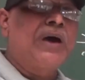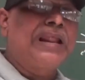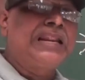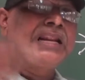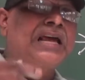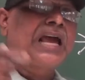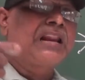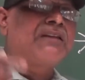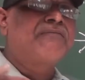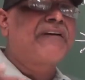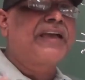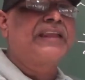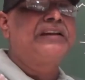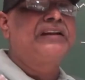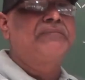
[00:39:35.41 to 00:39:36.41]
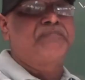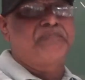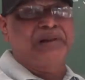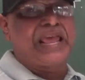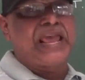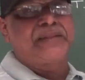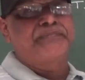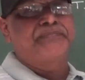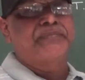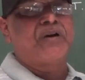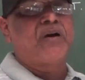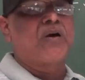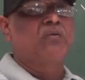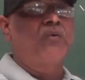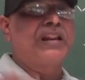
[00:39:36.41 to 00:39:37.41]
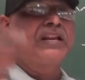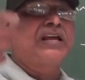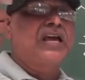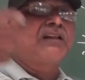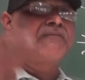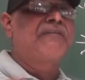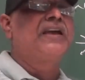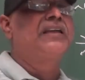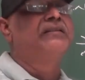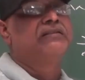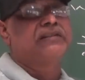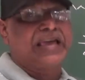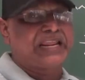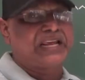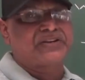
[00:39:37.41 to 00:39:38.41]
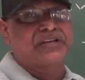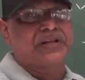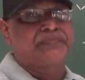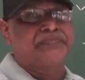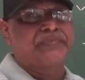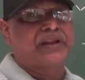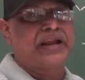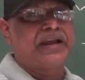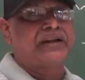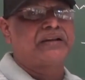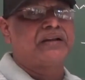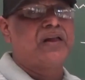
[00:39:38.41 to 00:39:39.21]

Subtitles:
one confined plane or one confined direction, right?